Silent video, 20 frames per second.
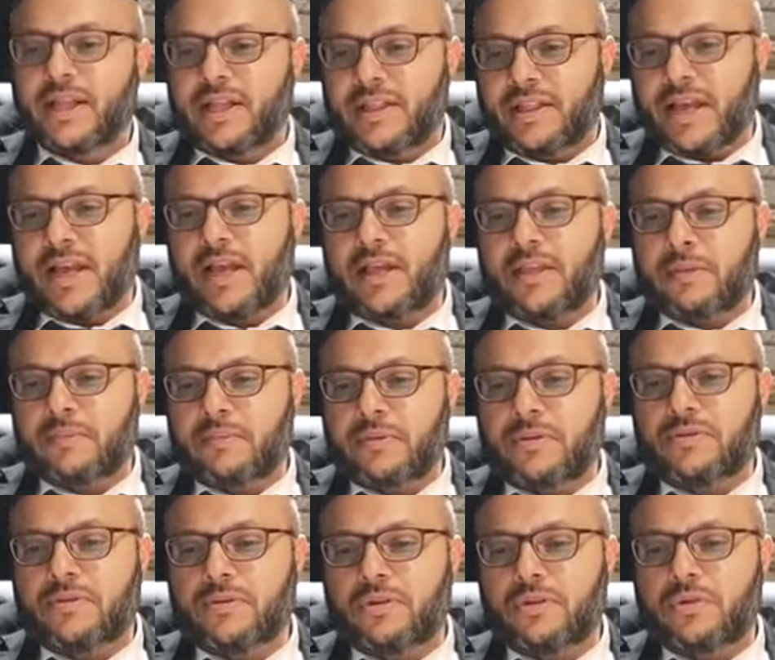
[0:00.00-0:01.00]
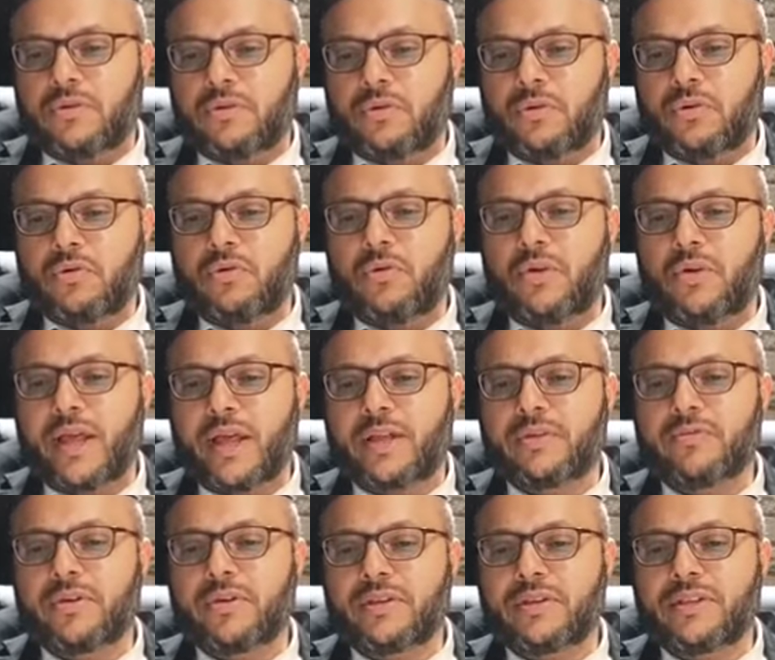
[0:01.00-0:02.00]
Then the person who
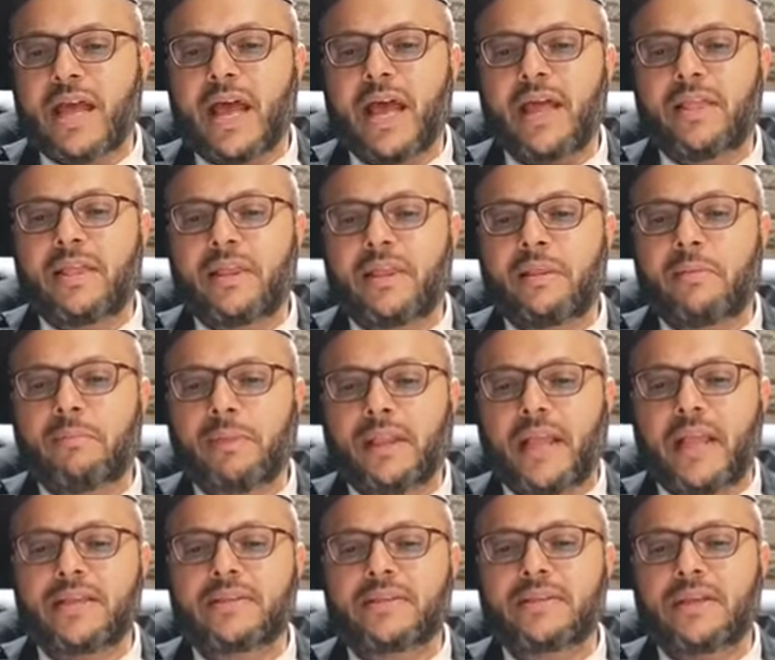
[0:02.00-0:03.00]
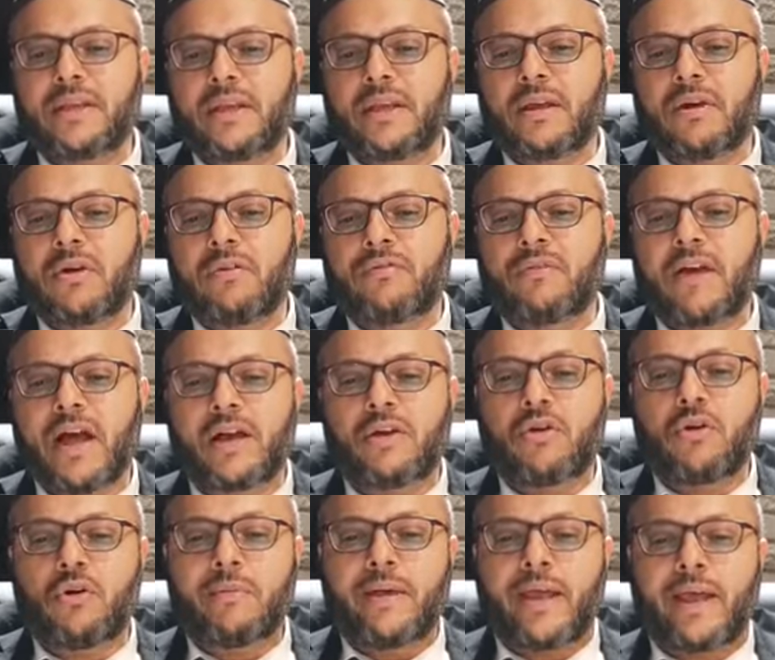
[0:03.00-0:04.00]
had recited the blessing of
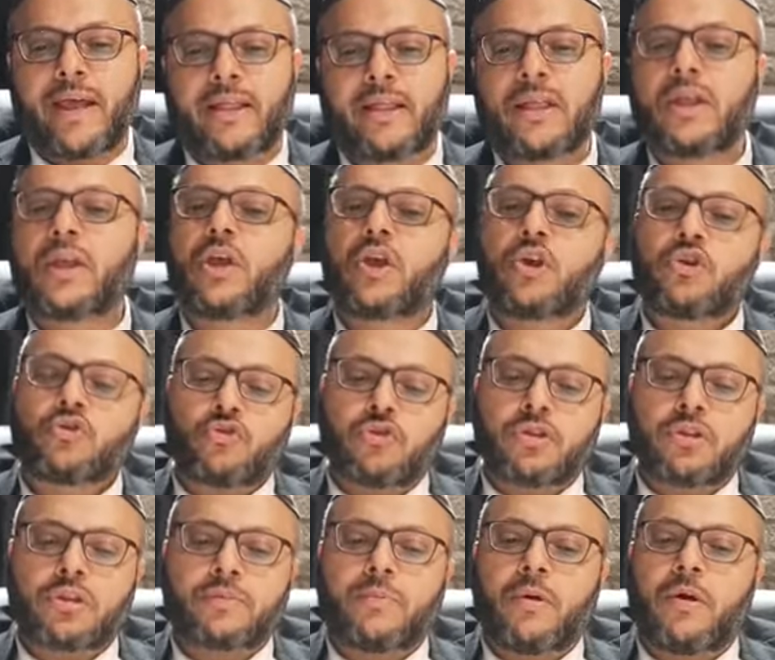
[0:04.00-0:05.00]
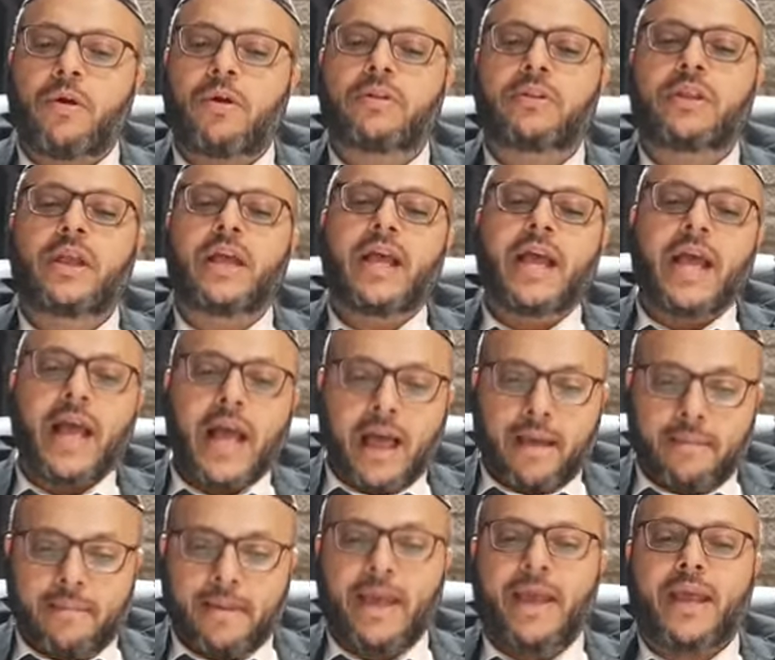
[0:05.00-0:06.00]
Hagomel should respond,
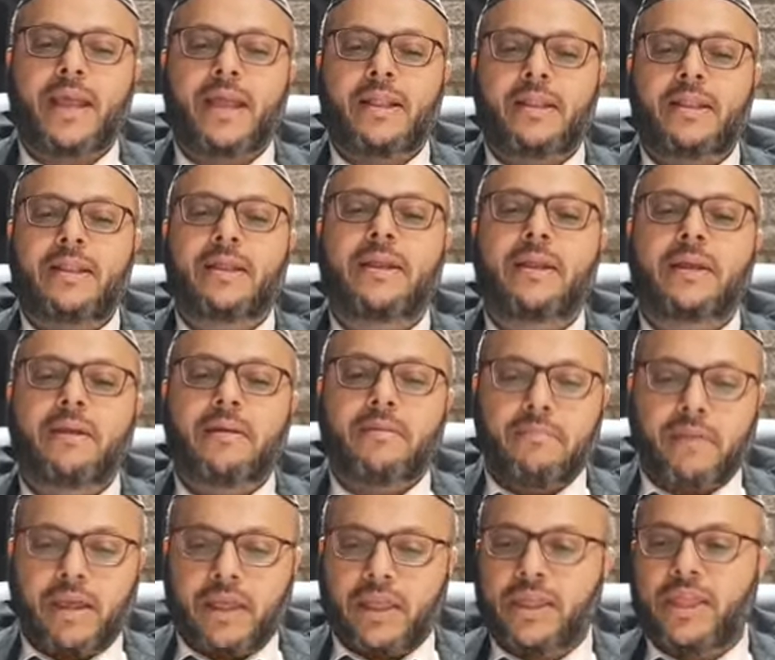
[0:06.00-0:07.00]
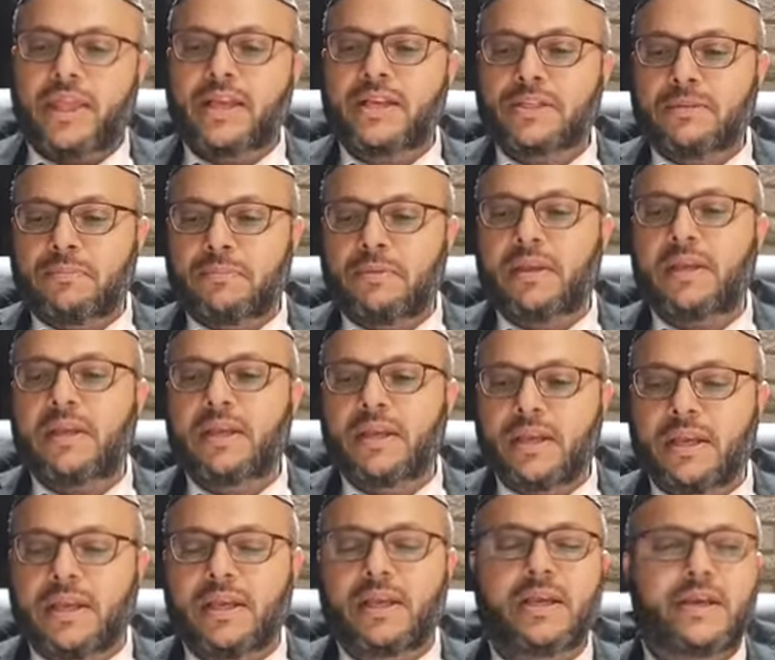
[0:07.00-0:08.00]
Amen, may this
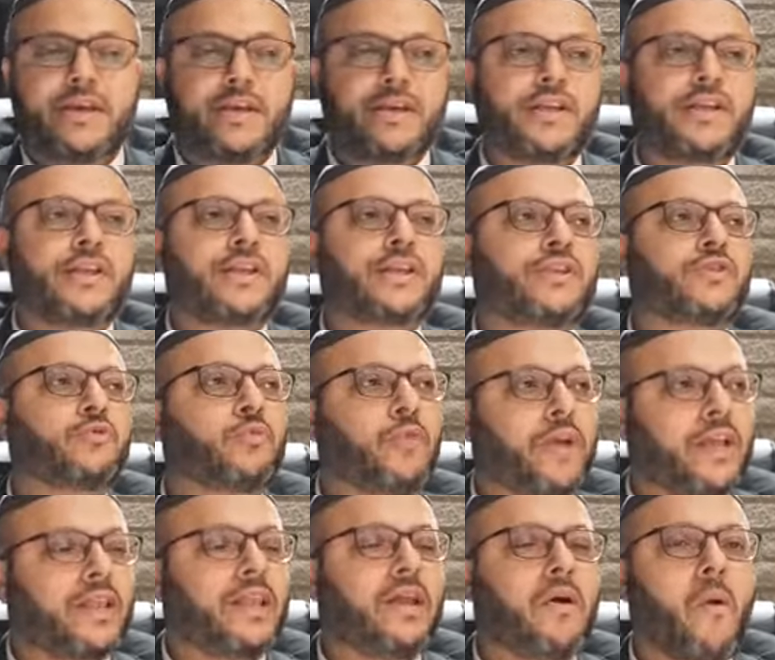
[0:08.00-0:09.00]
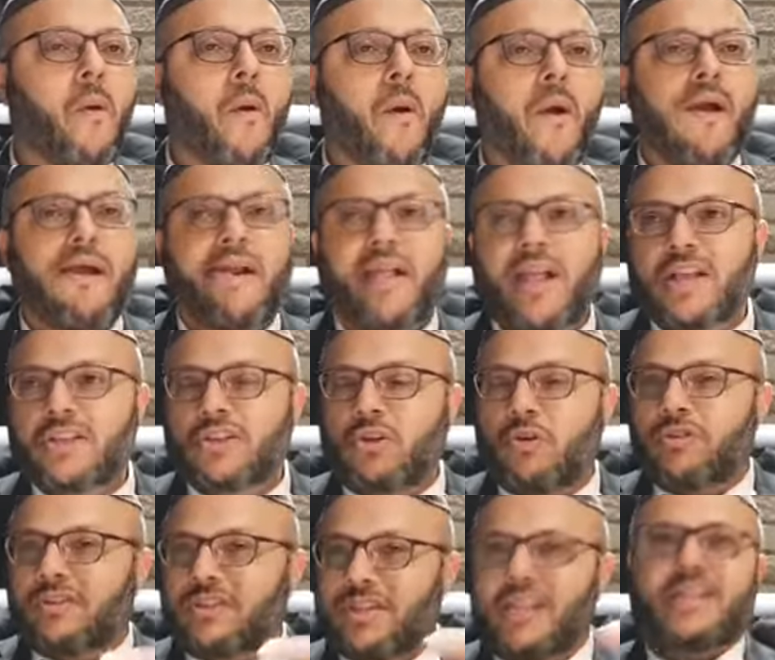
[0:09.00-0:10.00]
be His will. So
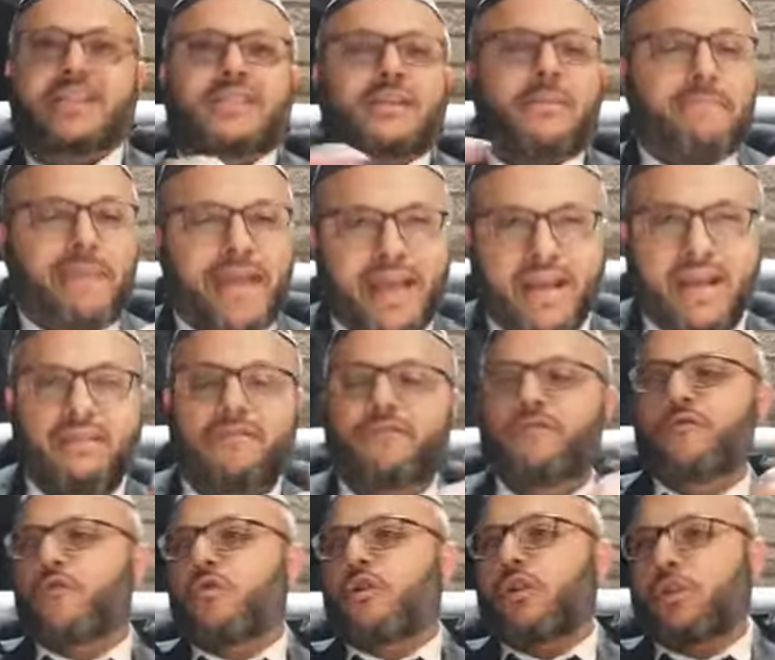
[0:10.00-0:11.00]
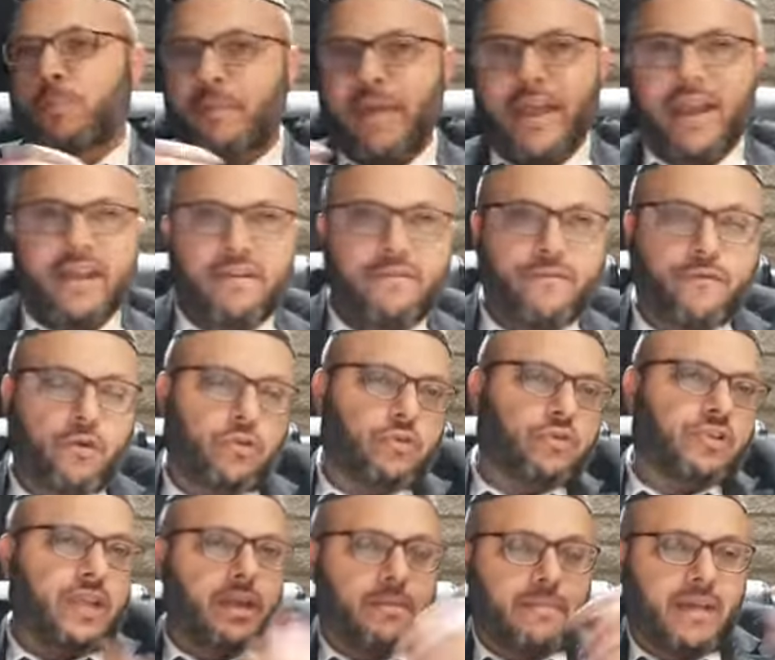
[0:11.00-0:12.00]
you see, it's a back and forth, back and forth. You
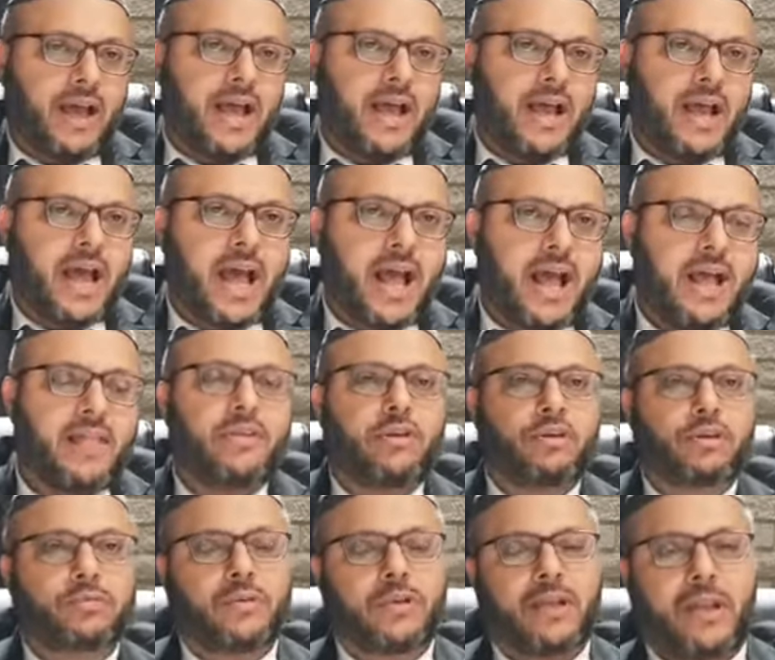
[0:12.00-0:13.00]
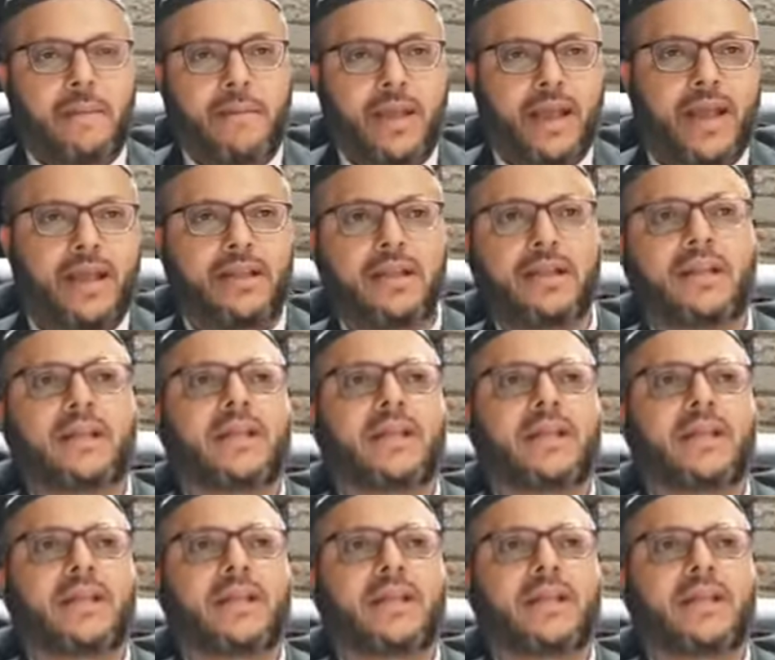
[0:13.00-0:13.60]
sing Beracha, they respond Amen,